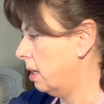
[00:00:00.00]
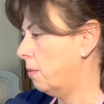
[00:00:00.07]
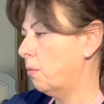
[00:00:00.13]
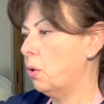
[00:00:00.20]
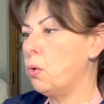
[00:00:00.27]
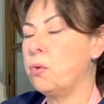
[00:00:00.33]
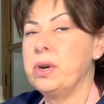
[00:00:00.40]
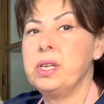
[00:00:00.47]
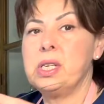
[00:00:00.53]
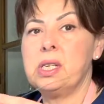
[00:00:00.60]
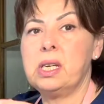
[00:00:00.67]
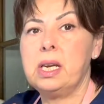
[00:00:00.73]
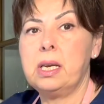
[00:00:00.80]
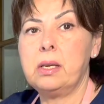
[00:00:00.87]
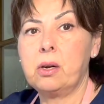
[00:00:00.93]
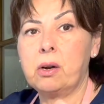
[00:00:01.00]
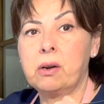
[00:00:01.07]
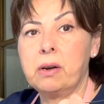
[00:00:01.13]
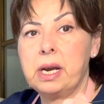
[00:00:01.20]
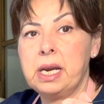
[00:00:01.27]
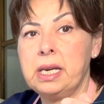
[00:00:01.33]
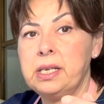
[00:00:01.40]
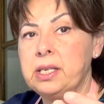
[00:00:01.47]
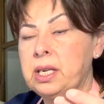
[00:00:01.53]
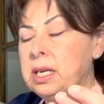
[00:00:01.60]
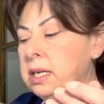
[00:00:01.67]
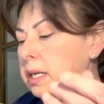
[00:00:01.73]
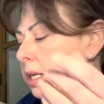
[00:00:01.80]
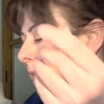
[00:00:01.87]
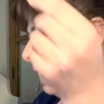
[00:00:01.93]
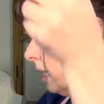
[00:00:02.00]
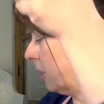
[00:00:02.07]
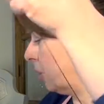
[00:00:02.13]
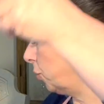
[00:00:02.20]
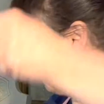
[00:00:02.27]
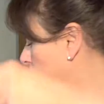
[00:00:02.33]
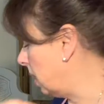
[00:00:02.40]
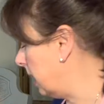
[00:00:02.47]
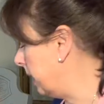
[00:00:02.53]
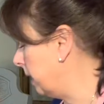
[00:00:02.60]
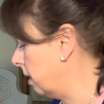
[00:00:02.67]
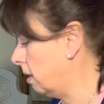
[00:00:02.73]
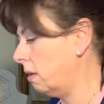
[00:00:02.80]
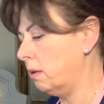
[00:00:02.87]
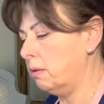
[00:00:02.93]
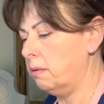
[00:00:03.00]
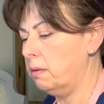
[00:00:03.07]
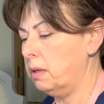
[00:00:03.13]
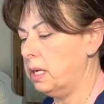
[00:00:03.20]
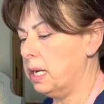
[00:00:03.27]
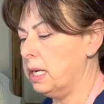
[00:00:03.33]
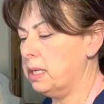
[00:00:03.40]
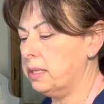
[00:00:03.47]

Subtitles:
We're going to need our 18 gauge wire, and it's